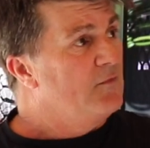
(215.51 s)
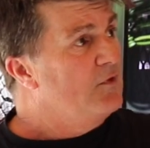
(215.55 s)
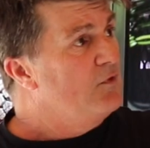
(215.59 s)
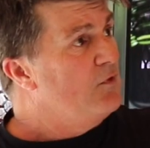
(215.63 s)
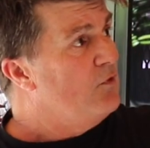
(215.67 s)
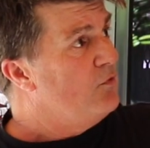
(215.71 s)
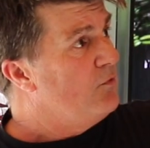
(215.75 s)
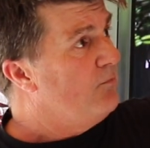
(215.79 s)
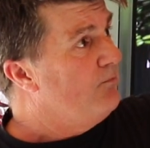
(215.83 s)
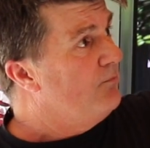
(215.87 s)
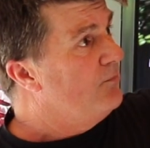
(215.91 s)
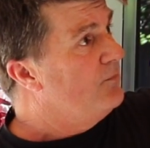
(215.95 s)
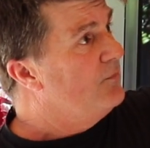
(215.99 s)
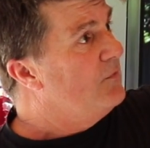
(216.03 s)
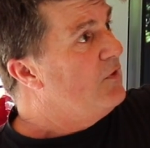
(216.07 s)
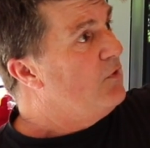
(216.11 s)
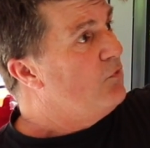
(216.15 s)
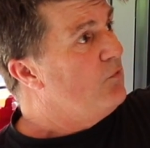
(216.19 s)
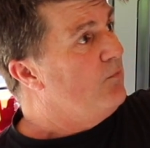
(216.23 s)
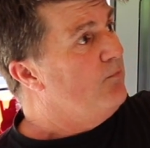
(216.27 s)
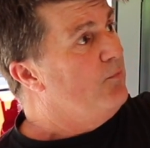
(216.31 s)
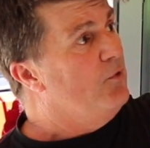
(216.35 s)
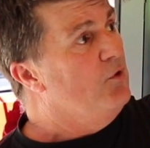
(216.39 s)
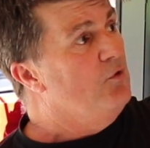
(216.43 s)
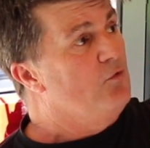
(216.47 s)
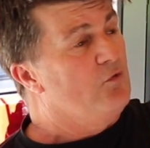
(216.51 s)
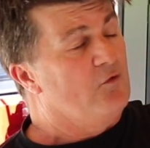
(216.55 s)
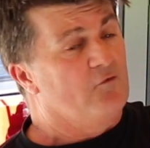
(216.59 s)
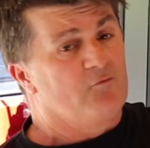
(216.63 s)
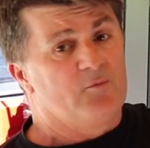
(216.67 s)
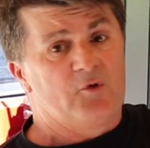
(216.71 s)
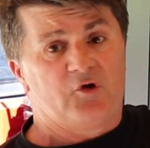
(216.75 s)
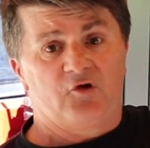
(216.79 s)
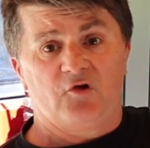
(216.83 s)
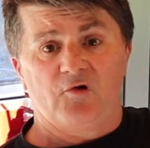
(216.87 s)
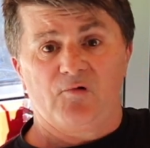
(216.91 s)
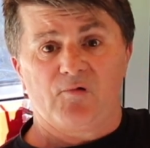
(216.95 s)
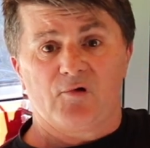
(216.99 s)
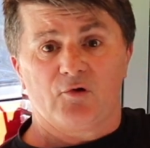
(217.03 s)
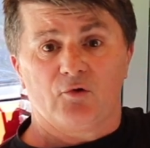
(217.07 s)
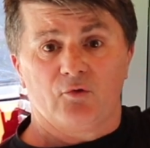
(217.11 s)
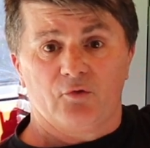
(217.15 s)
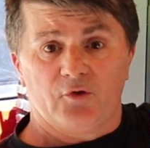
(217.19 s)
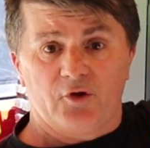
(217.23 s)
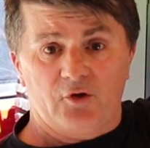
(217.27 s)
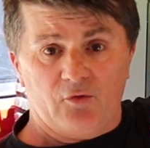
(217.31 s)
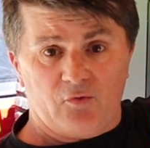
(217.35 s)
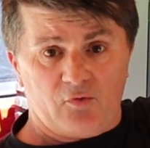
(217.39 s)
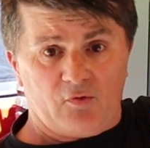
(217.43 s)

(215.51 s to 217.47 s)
There's a piece of material that